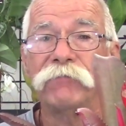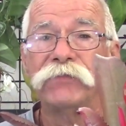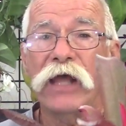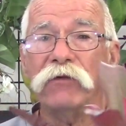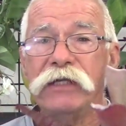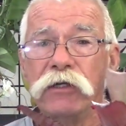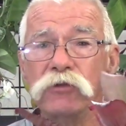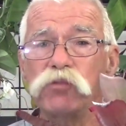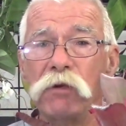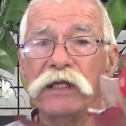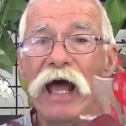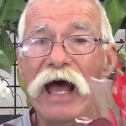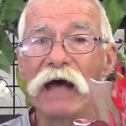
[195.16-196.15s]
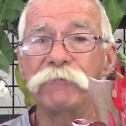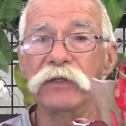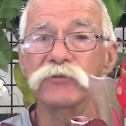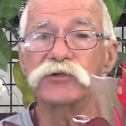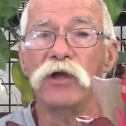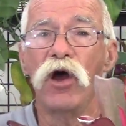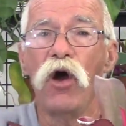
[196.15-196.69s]
Now, here's what
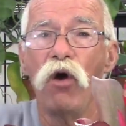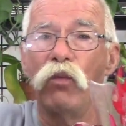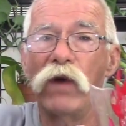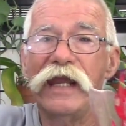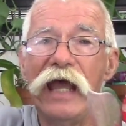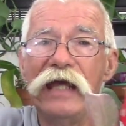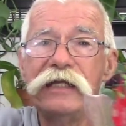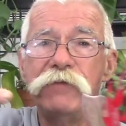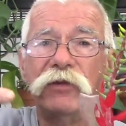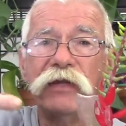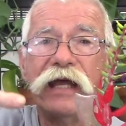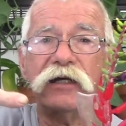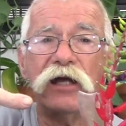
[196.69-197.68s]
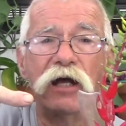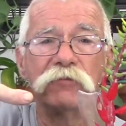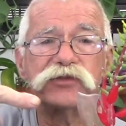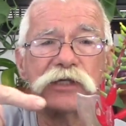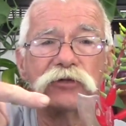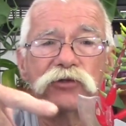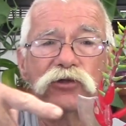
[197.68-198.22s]
happens. When any plant
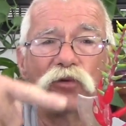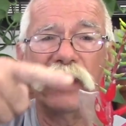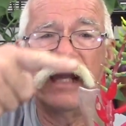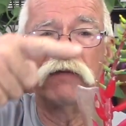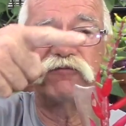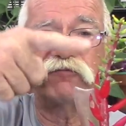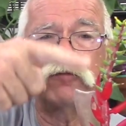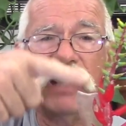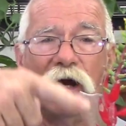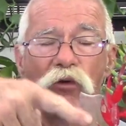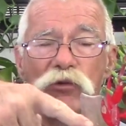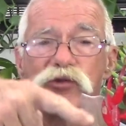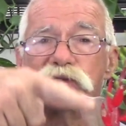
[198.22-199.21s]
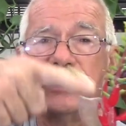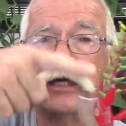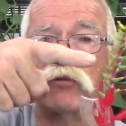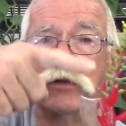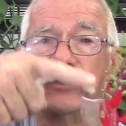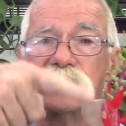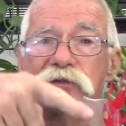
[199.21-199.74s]
comes into a flower
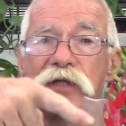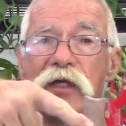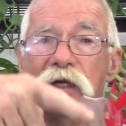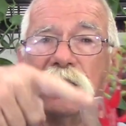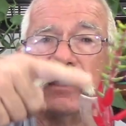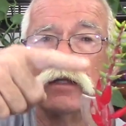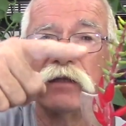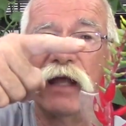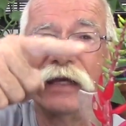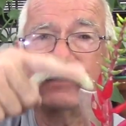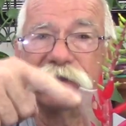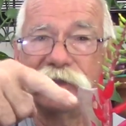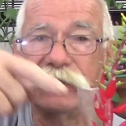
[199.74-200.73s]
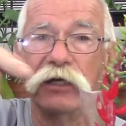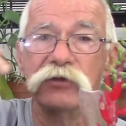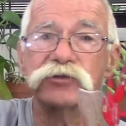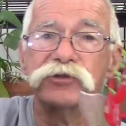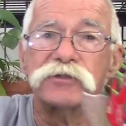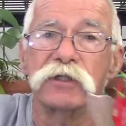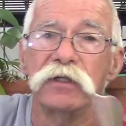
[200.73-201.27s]
sequence like
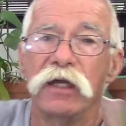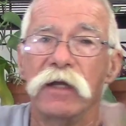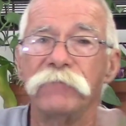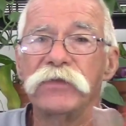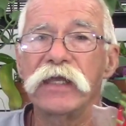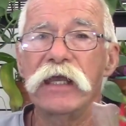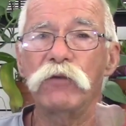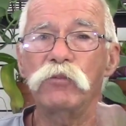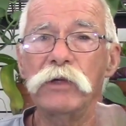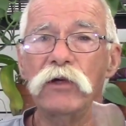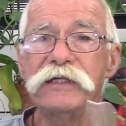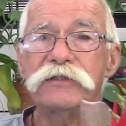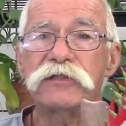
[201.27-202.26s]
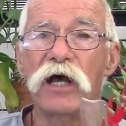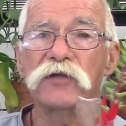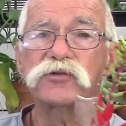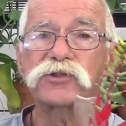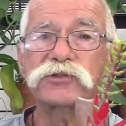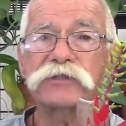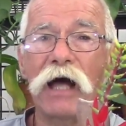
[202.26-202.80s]
this, it really does
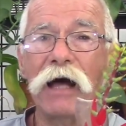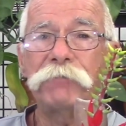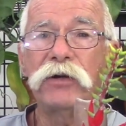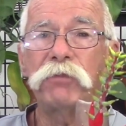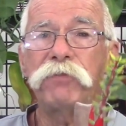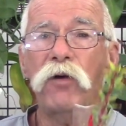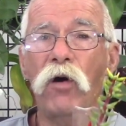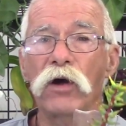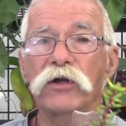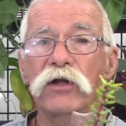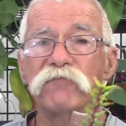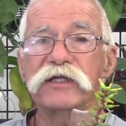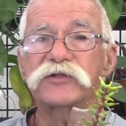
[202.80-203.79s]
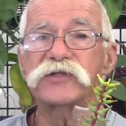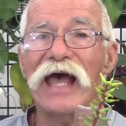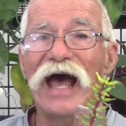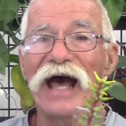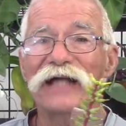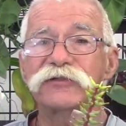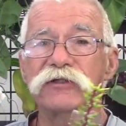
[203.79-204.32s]
stop part of its
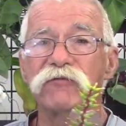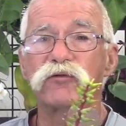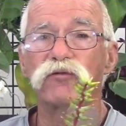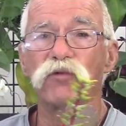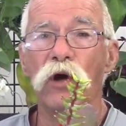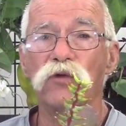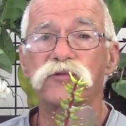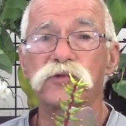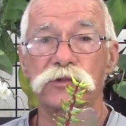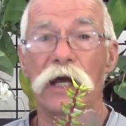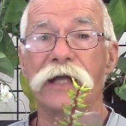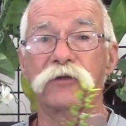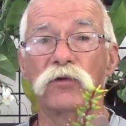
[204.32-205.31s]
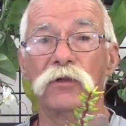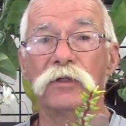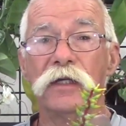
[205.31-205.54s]
active growth cycle.